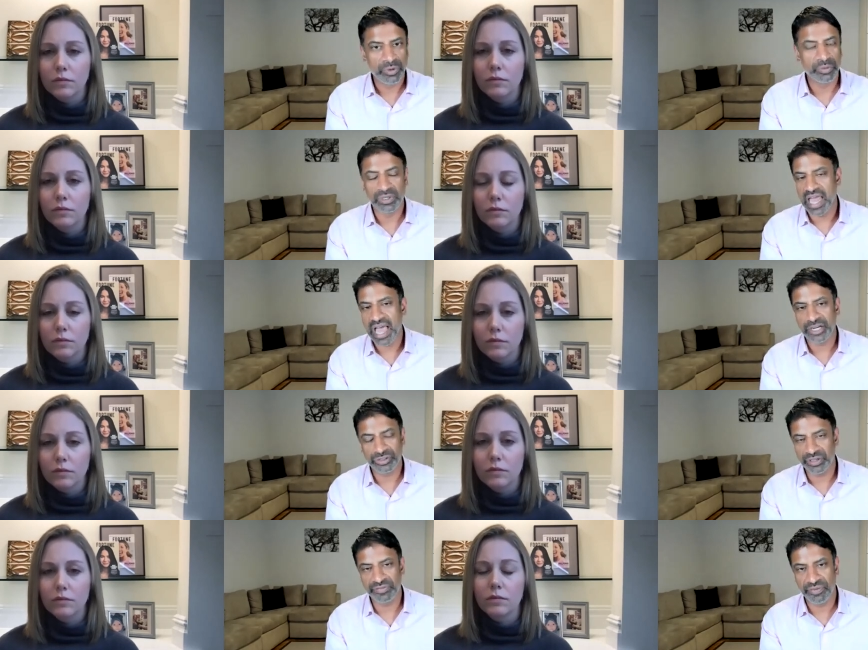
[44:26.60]
Speaker 1: we will
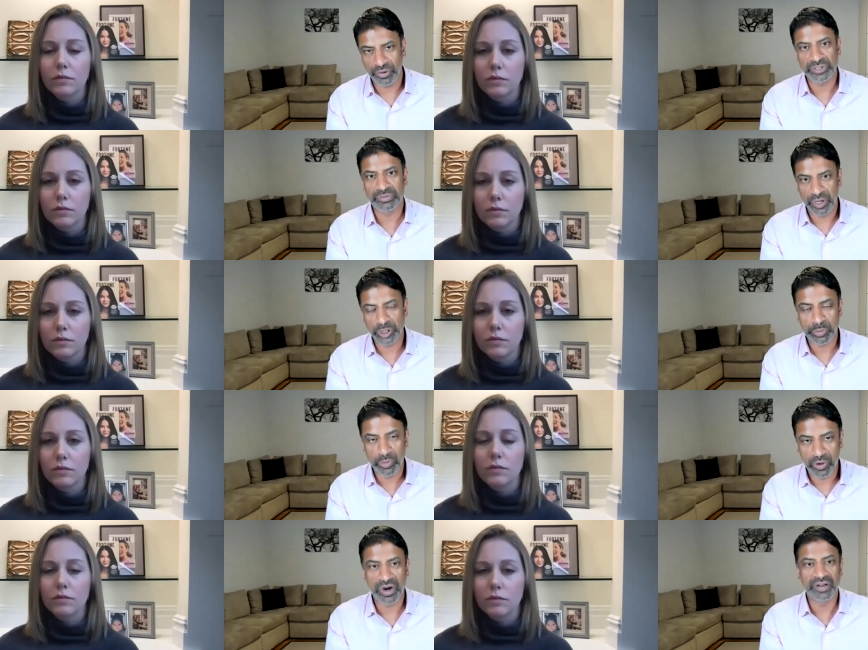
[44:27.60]
naturally focus much
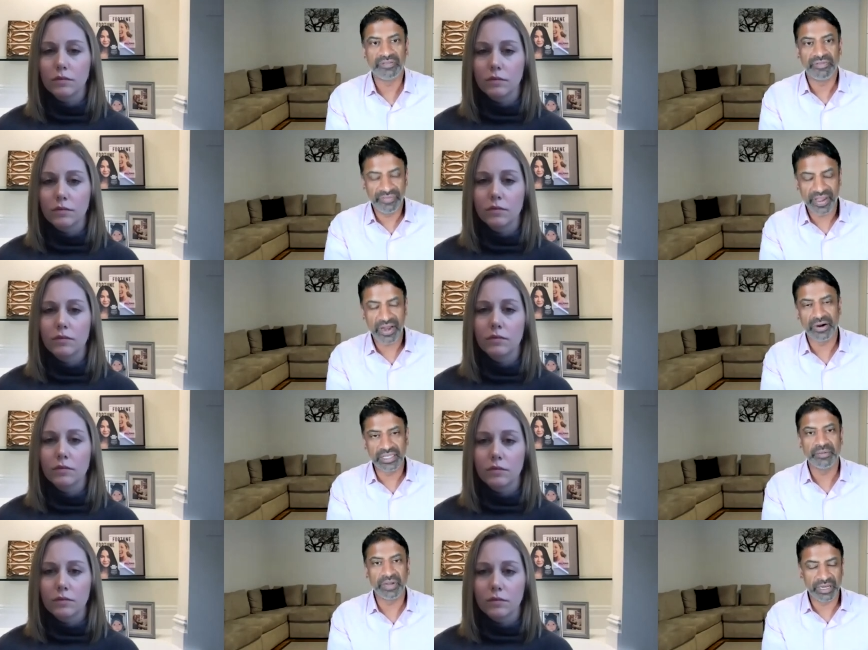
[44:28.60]
more on a very
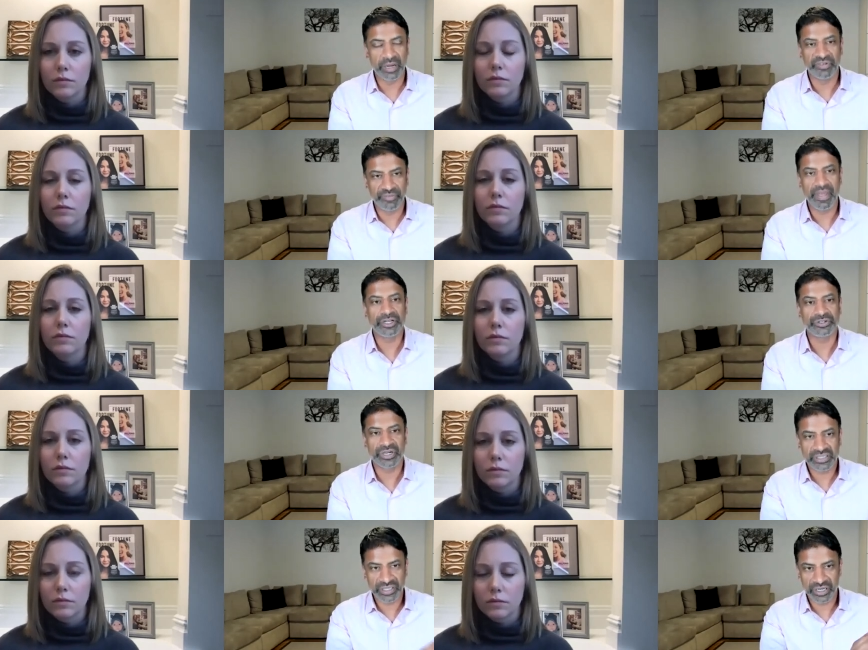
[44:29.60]
limited number of
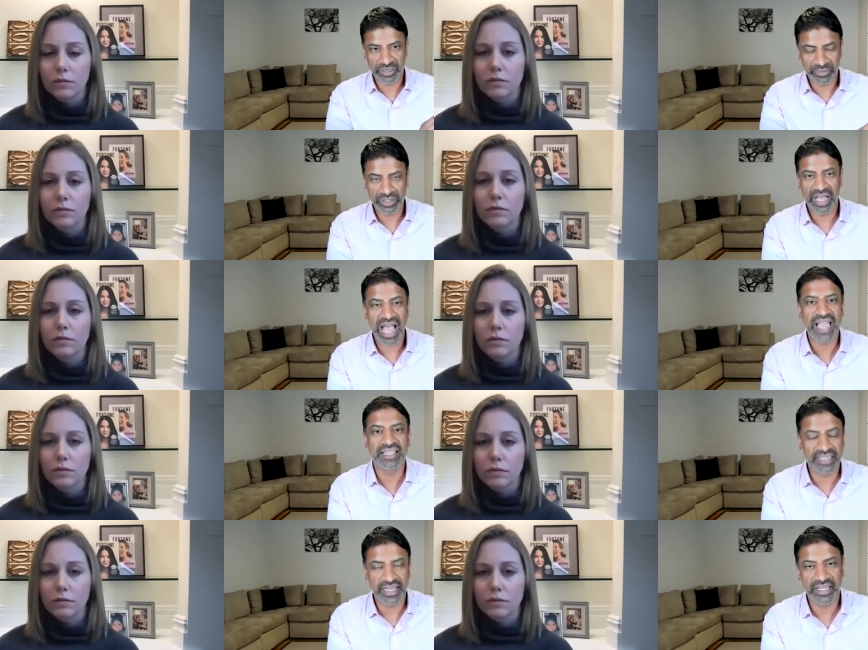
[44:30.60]
metrics that are going to be
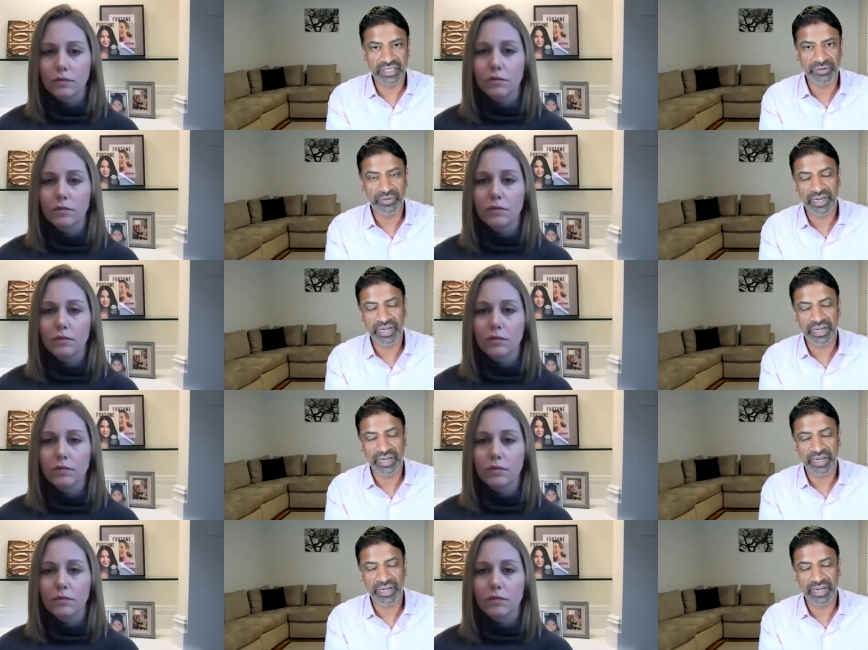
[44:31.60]
highly, highly